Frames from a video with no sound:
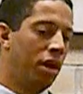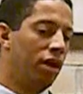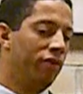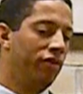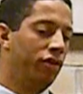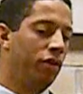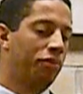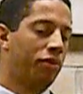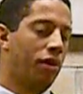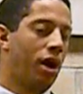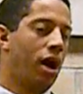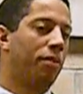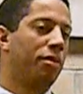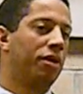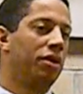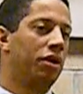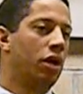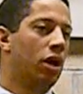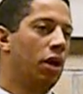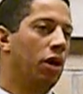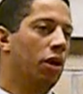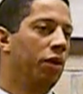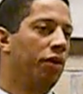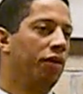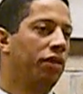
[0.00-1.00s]
Many of you
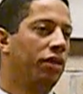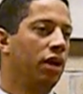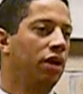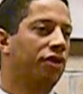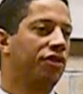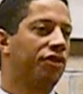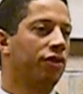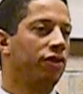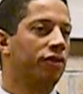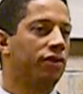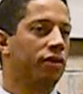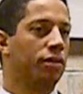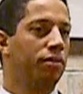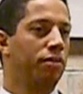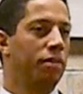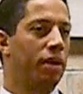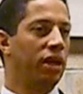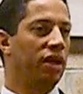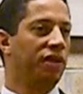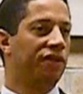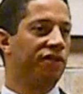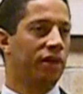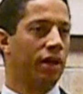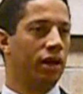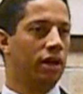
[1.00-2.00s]
probably know the issues in
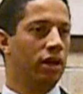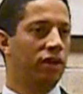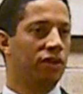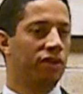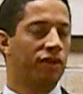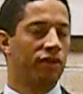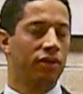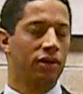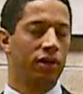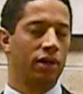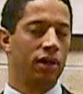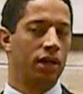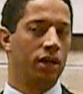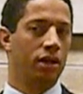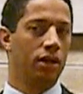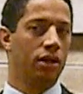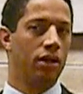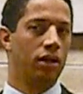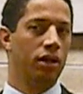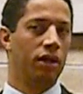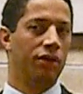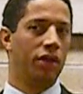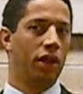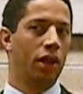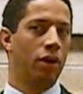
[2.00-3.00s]
many cities
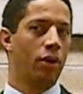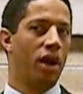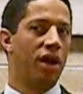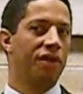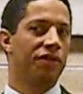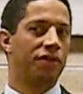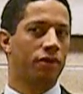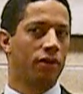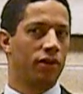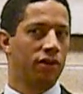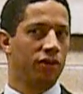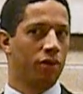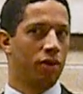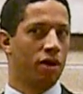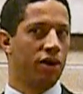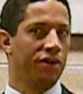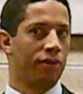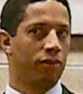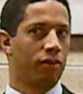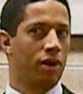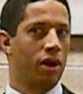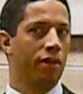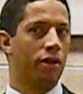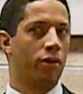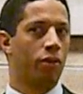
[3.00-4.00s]
in the U.S. as well
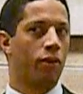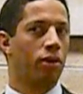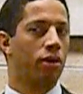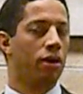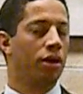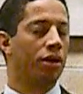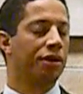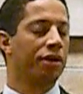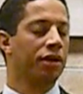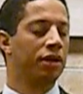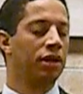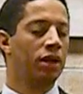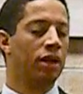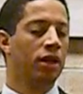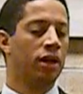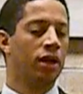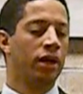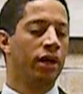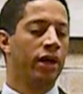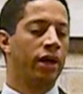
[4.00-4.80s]
as around the world.